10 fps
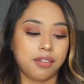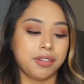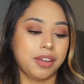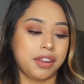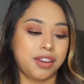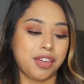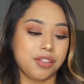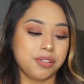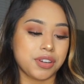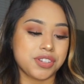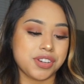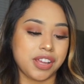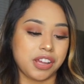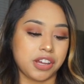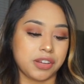Okay, another question
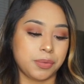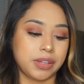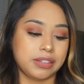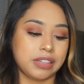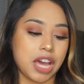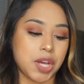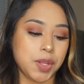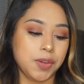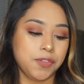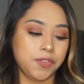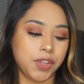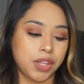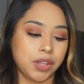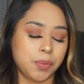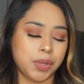I got was, how do you
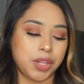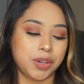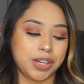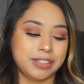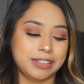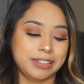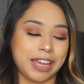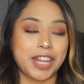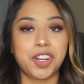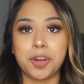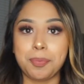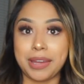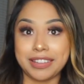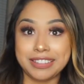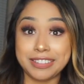feel when you got to scan your
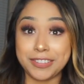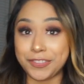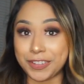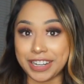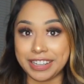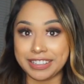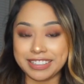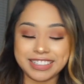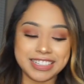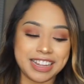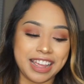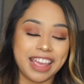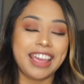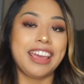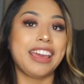best friend?
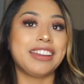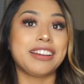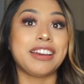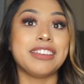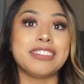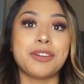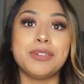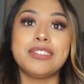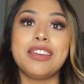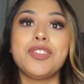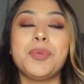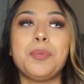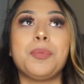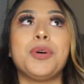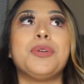And guys, that was like the
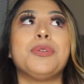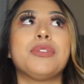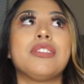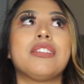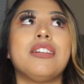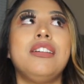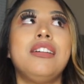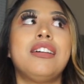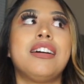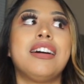most, I